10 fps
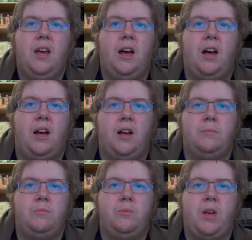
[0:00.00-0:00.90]

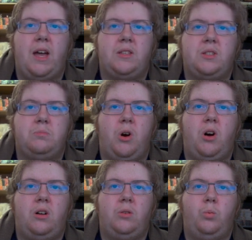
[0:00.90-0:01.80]
at
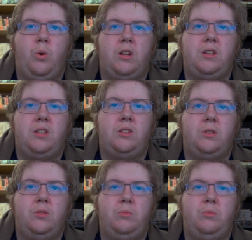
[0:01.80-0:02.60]
small 1d2,